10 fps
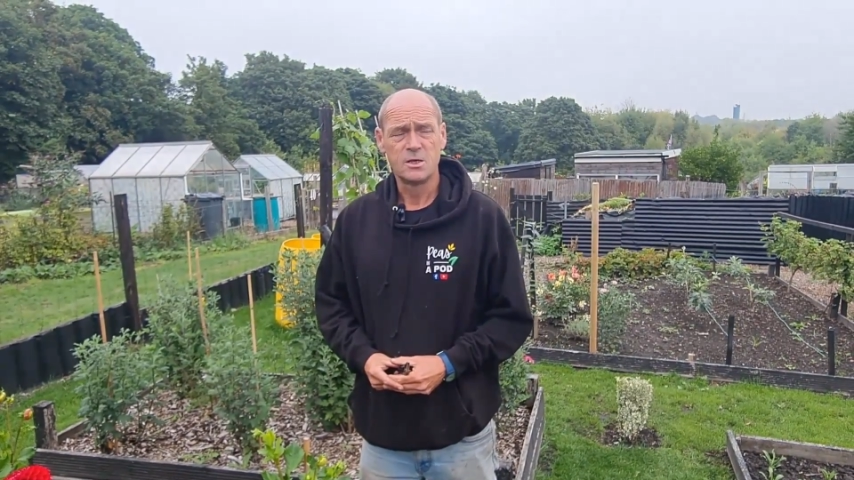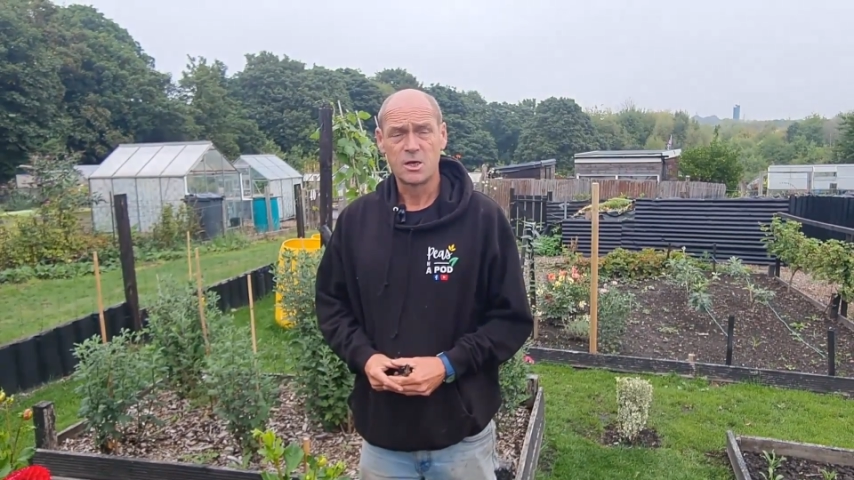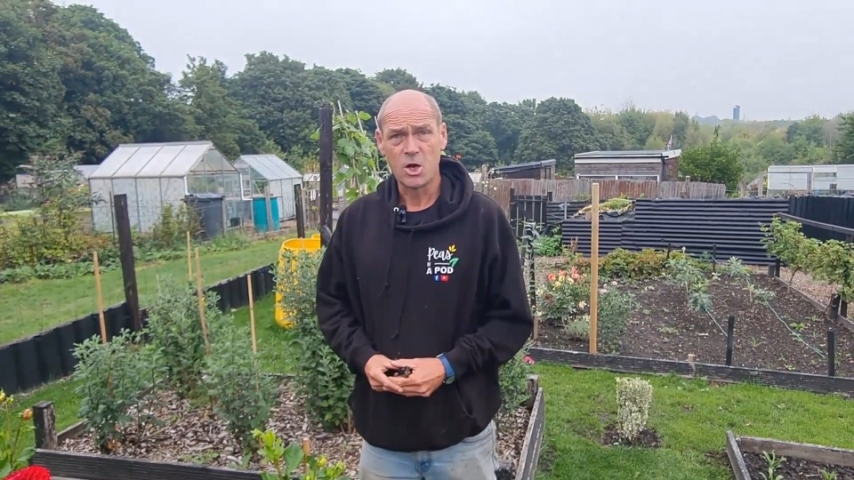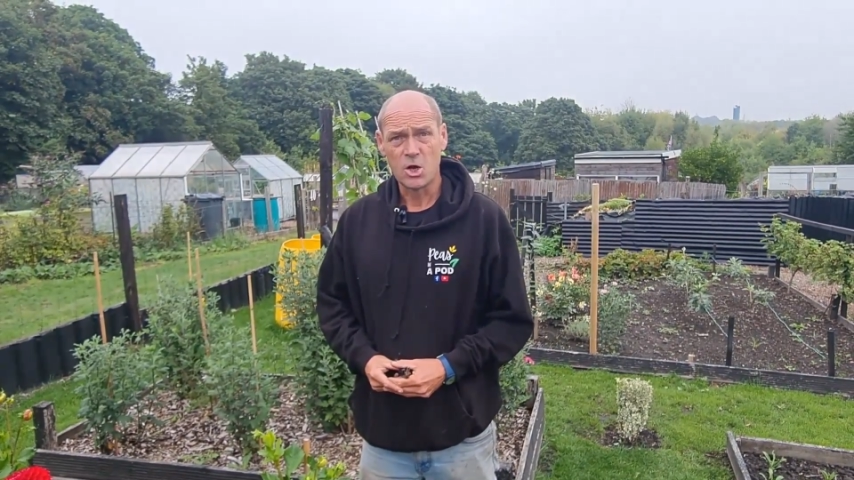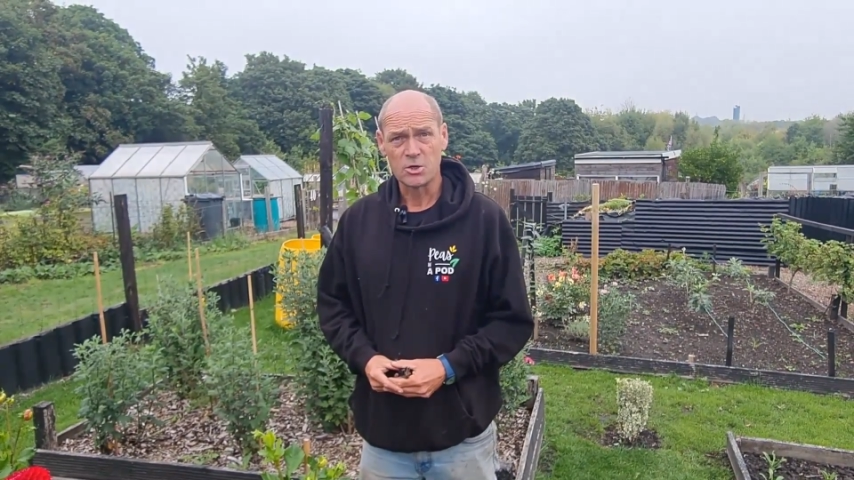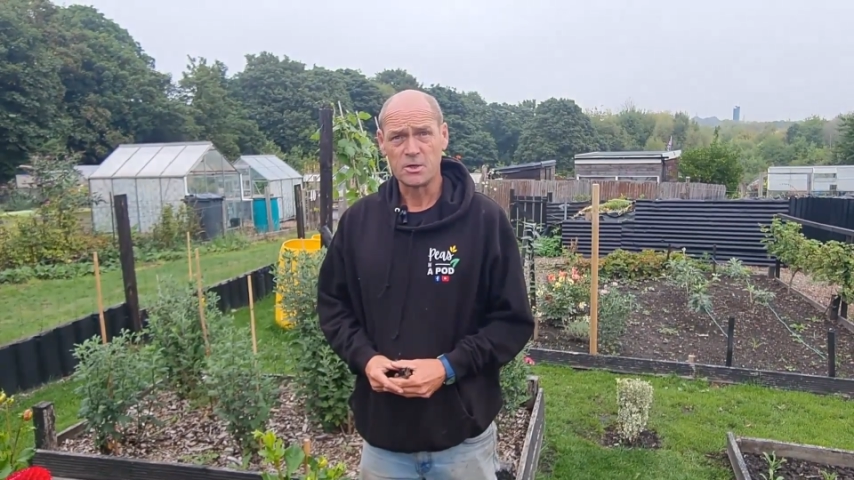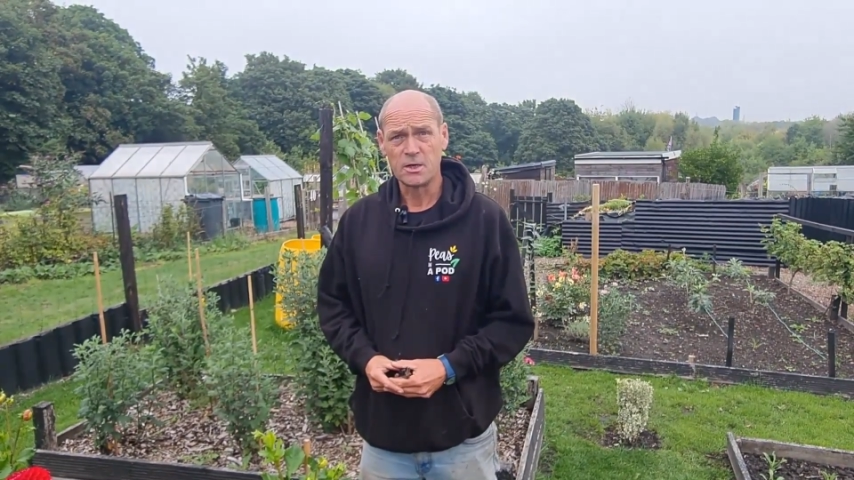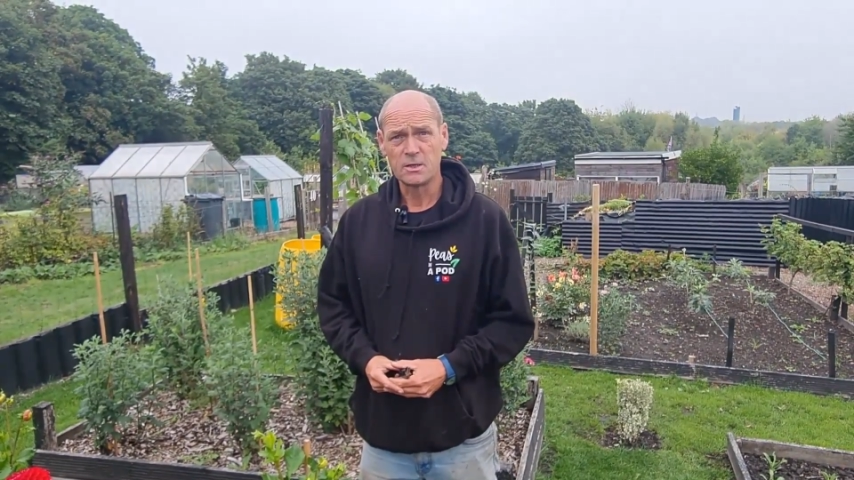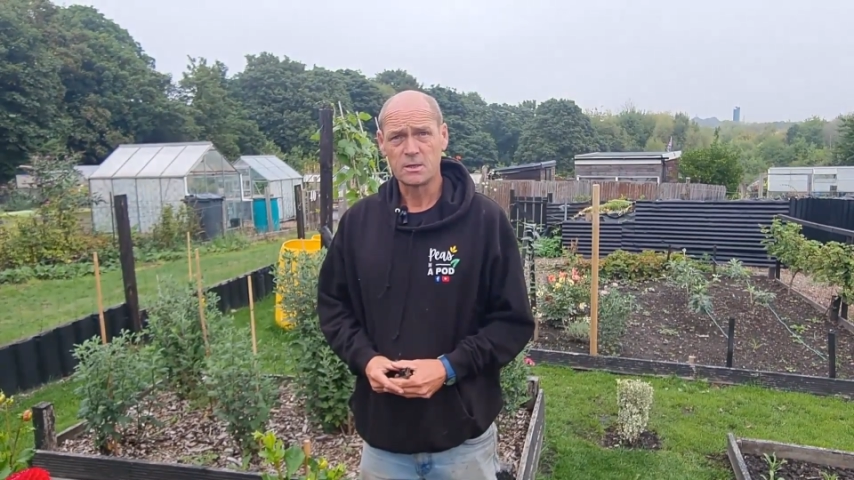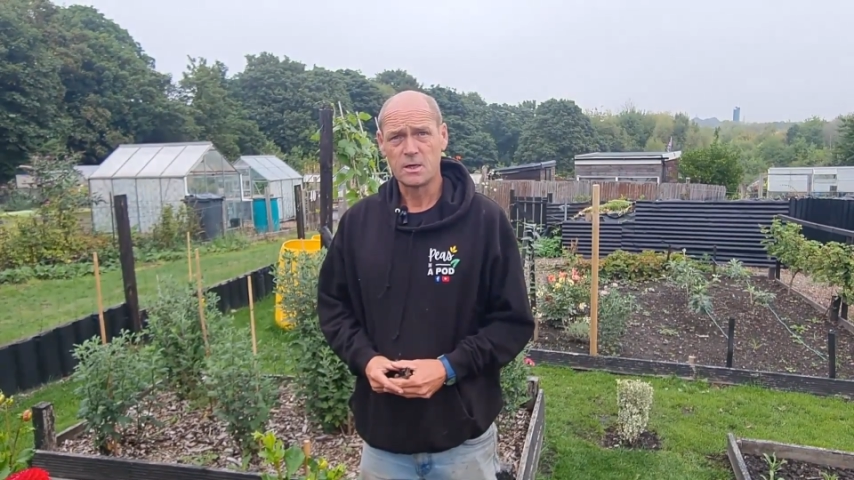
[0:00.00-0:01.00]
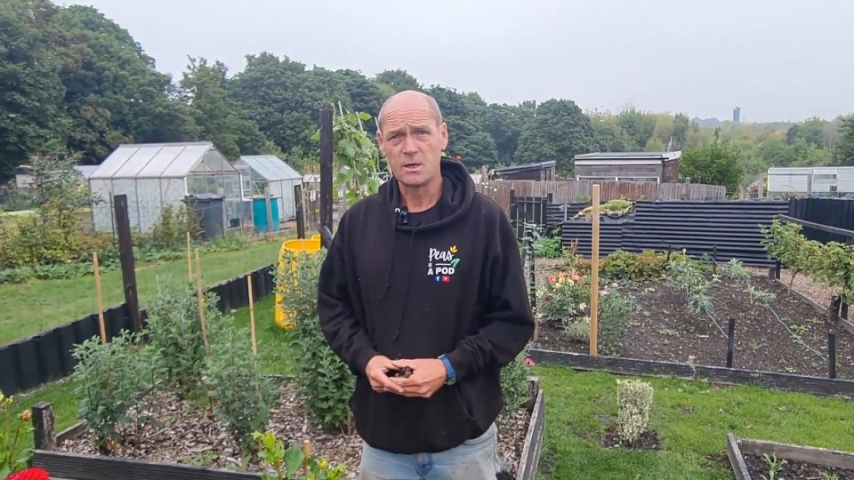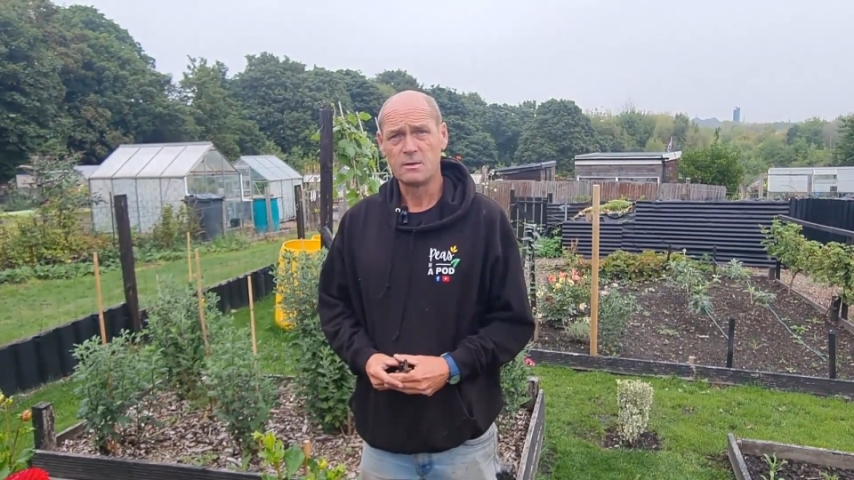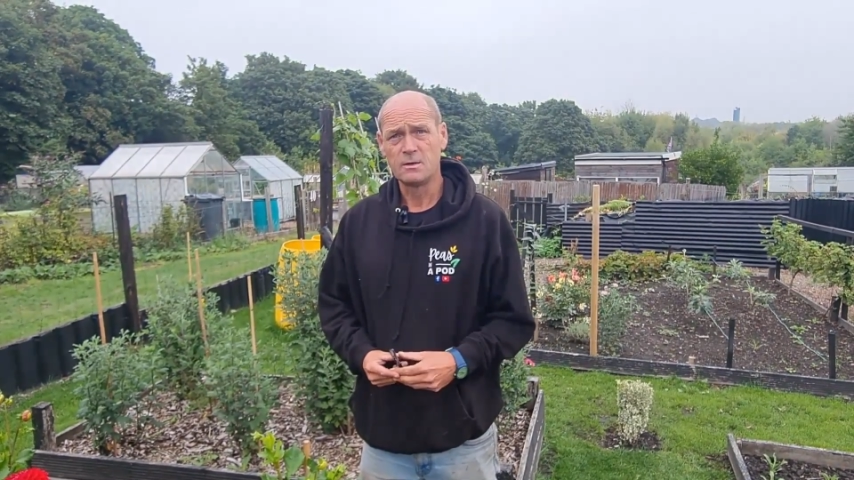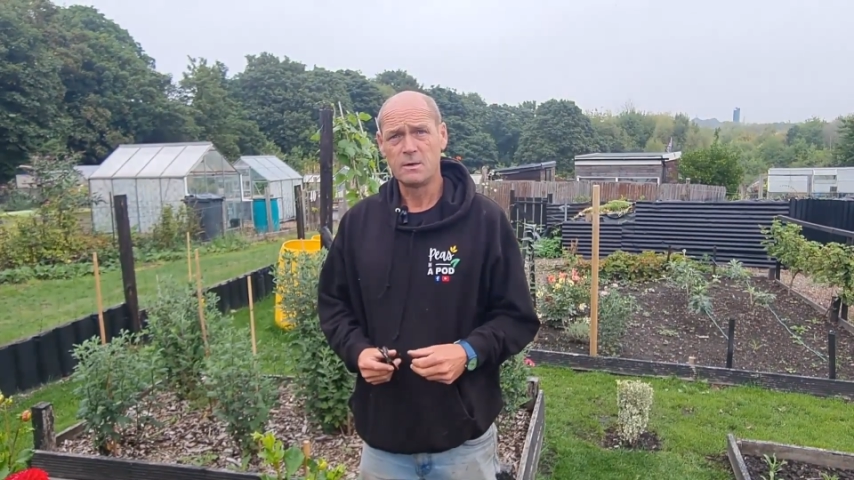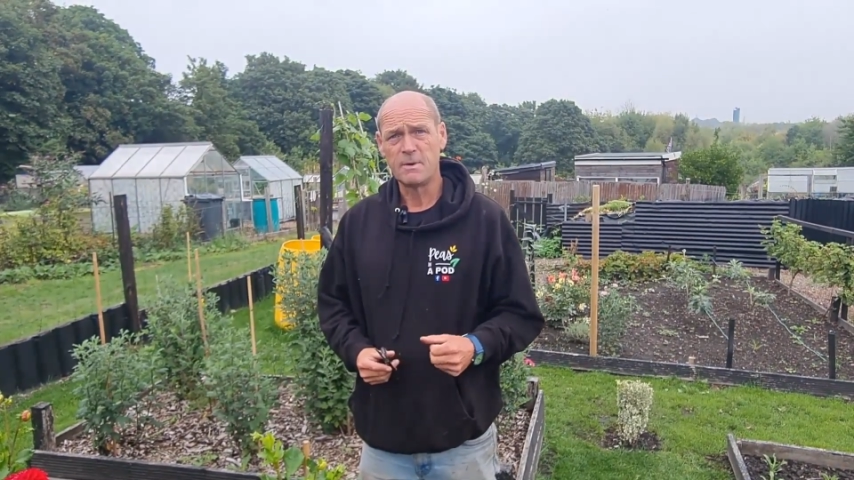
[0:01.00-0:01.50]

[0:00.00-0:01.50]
your gardening and